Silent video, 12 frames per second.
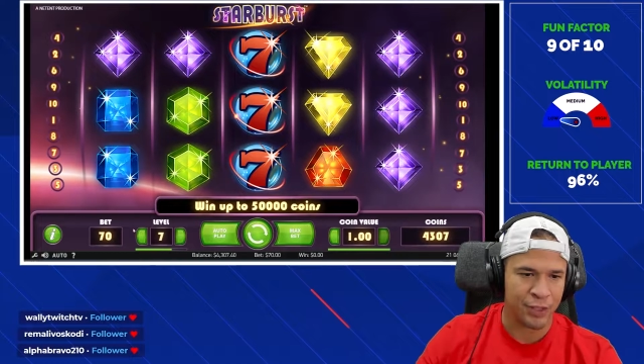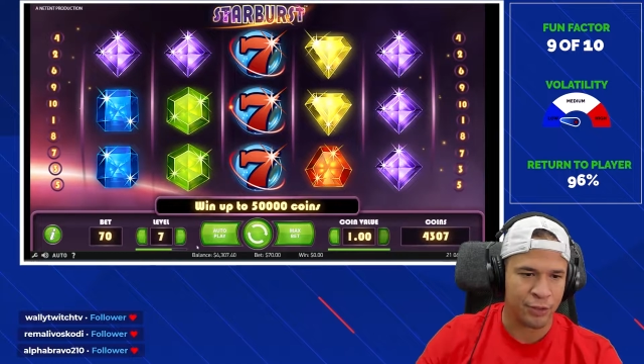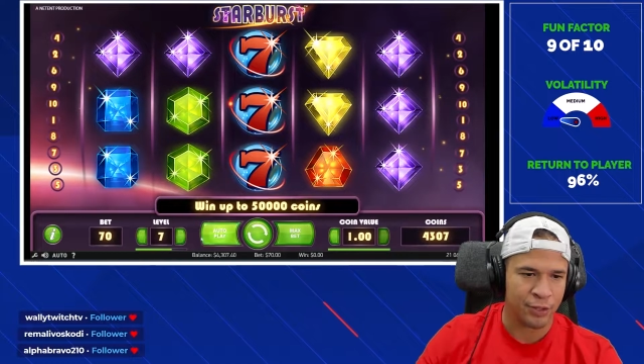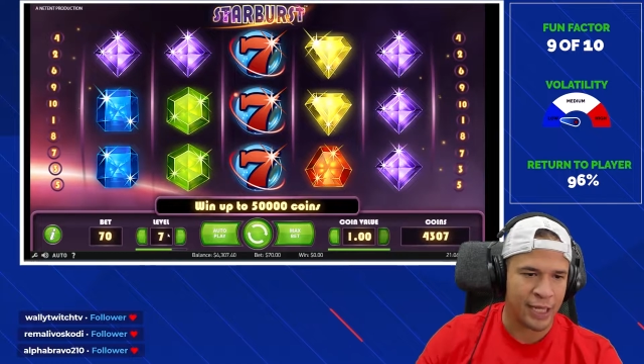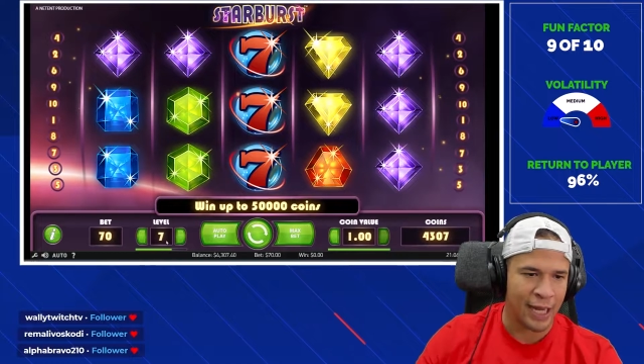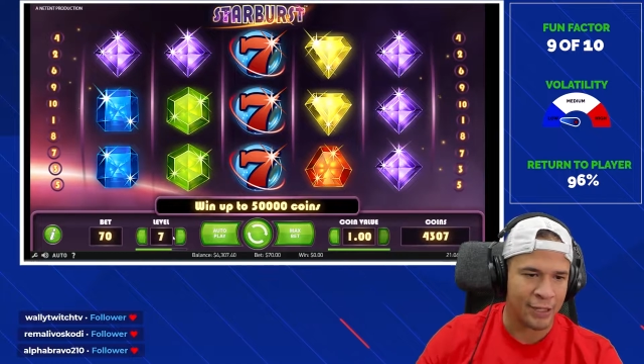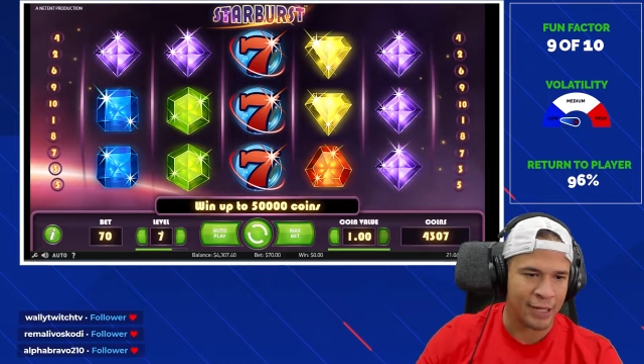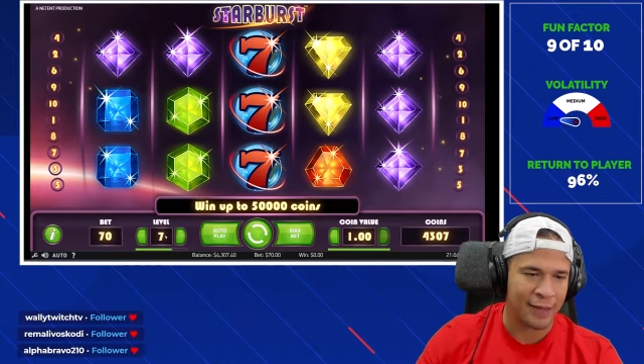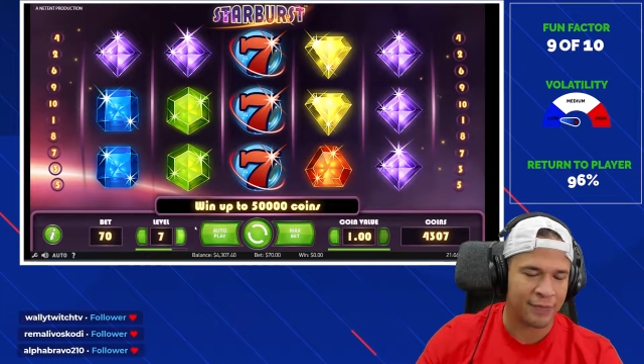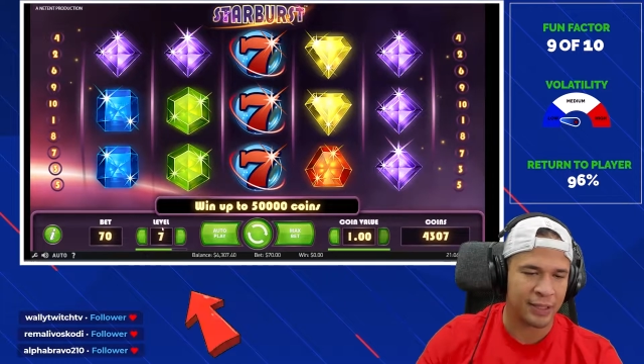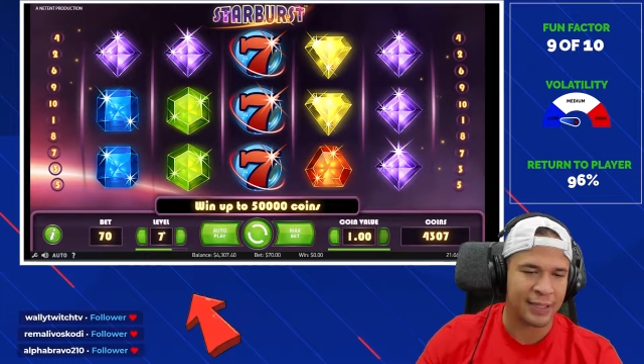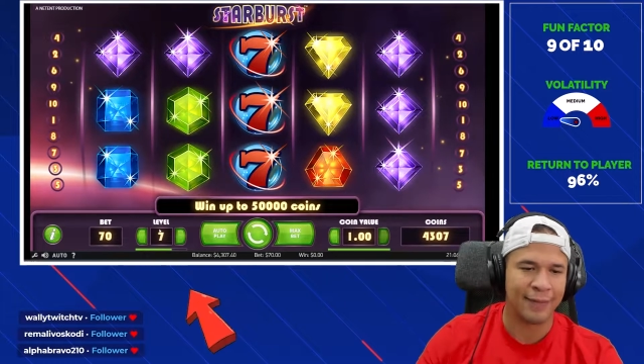You
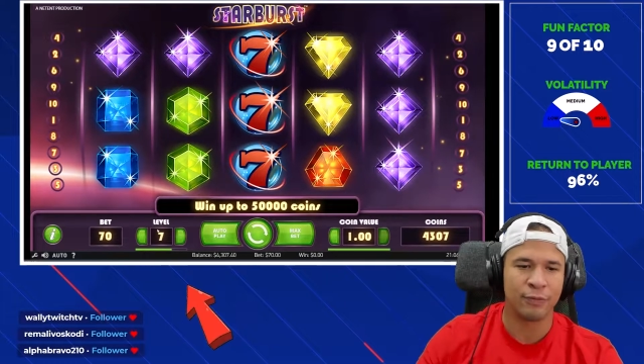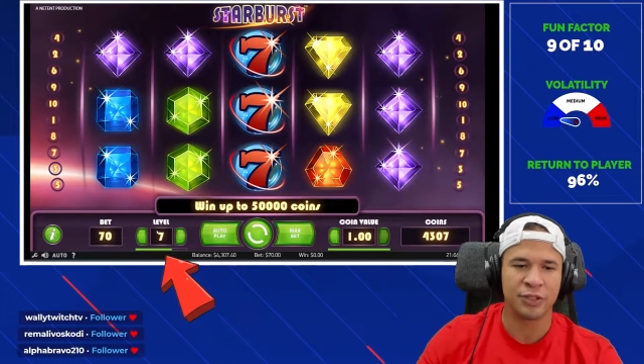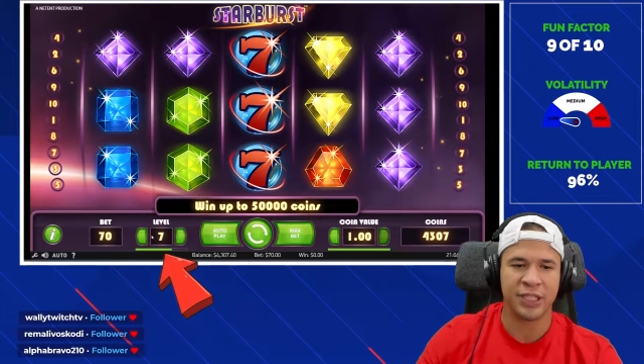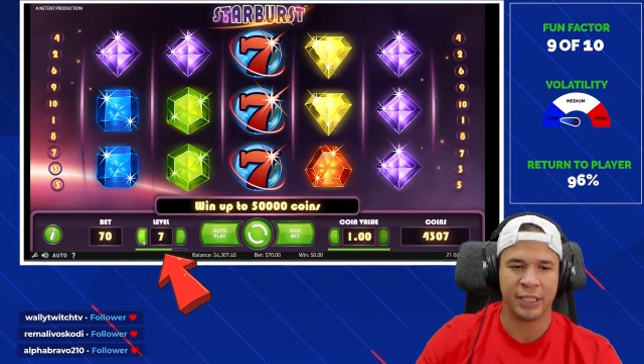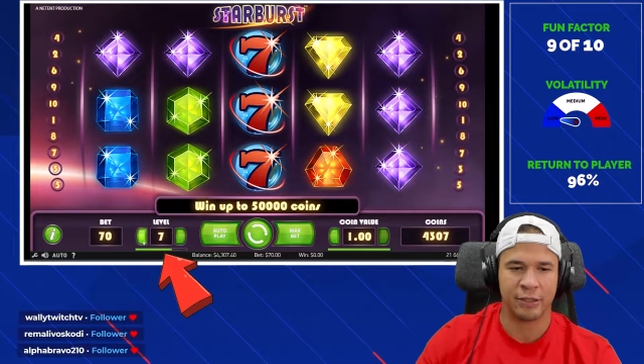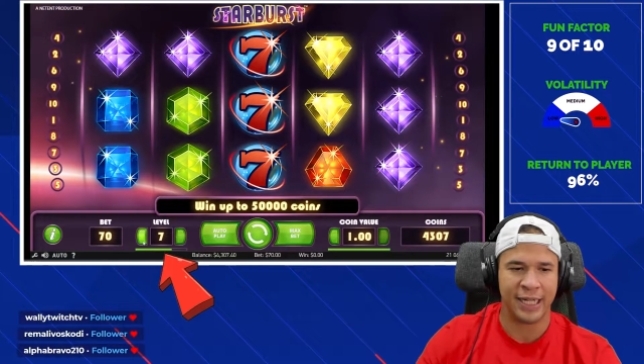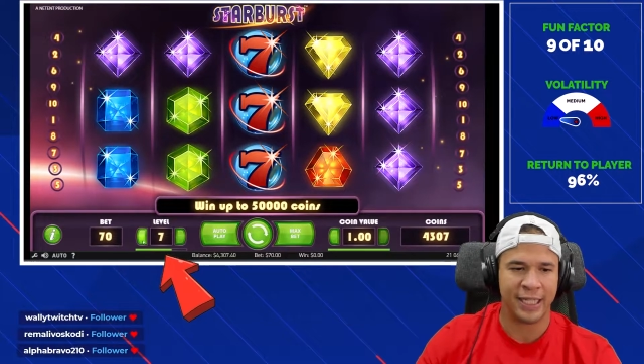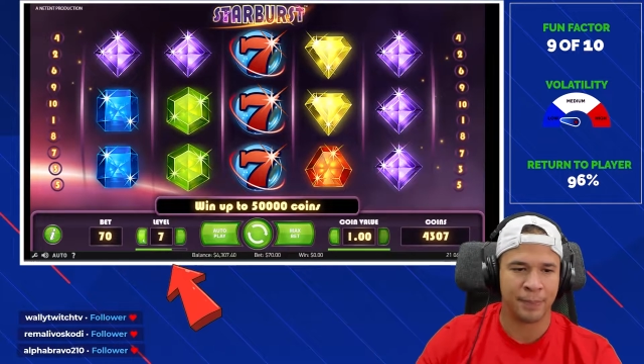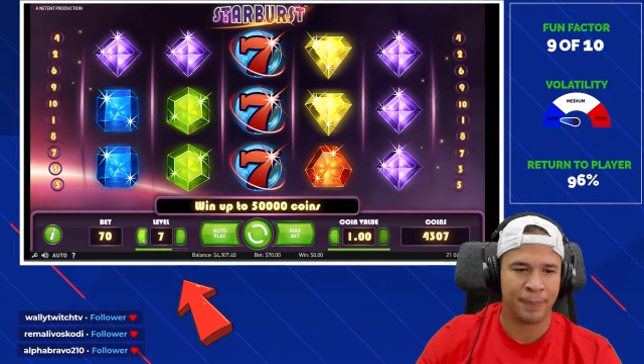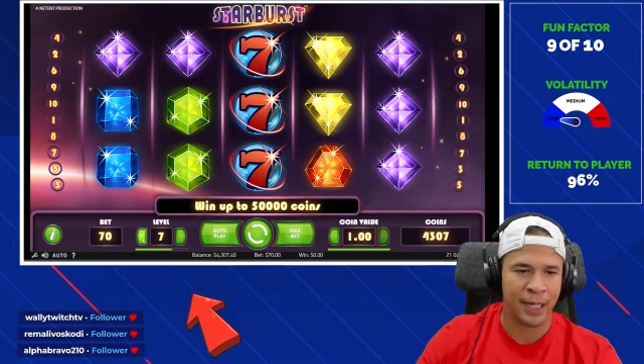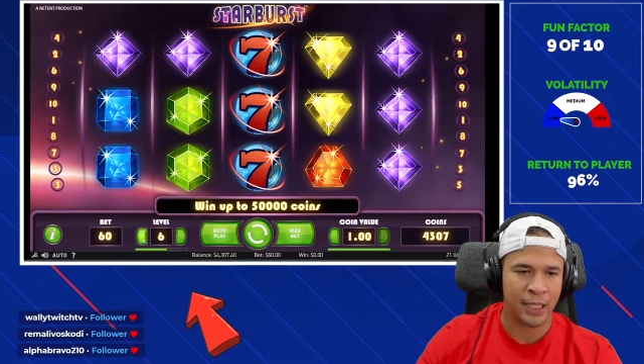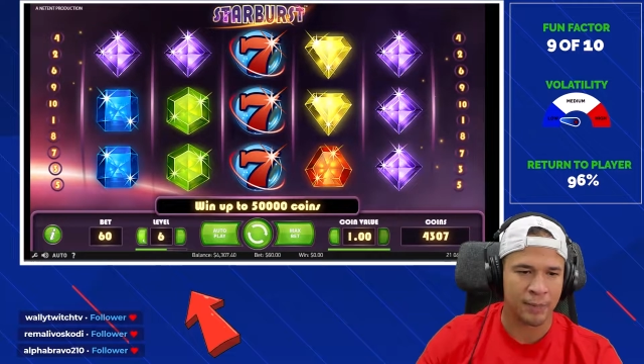have the levels here down at the
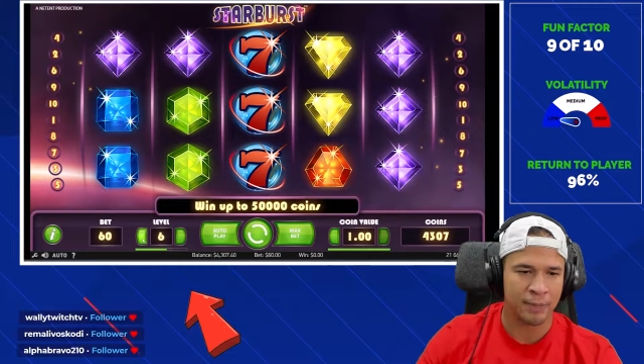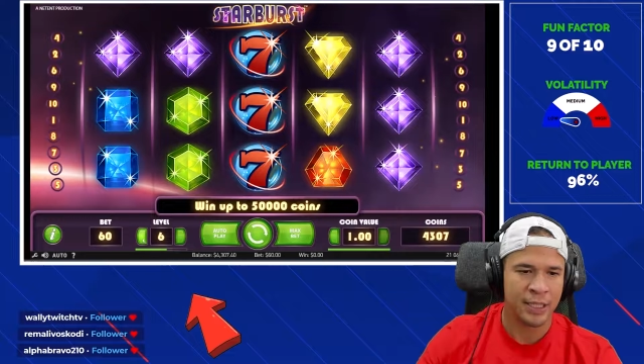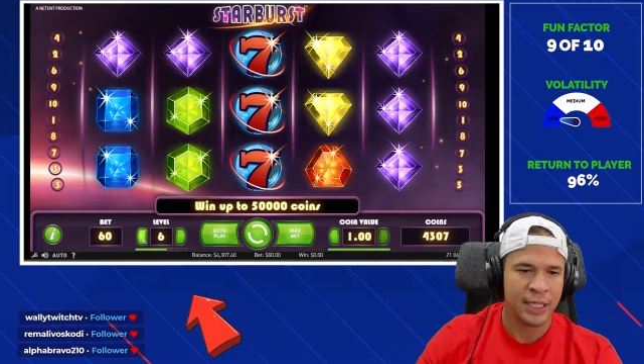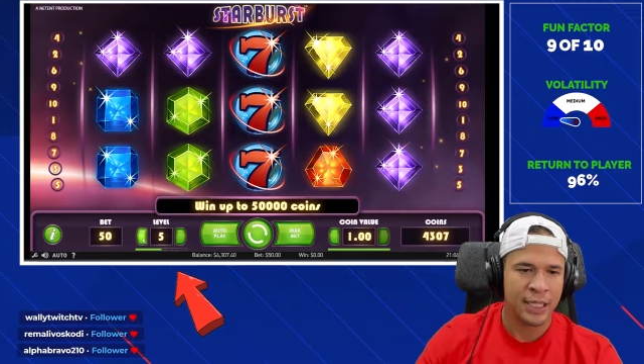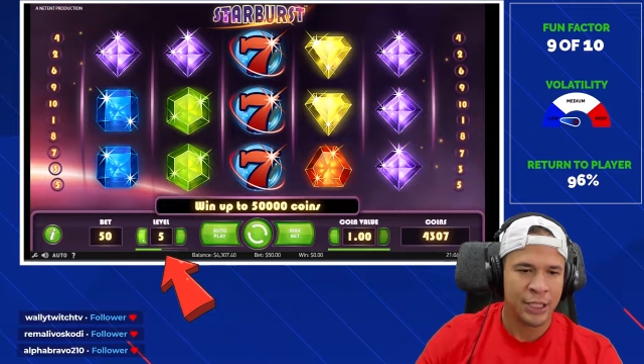bottom,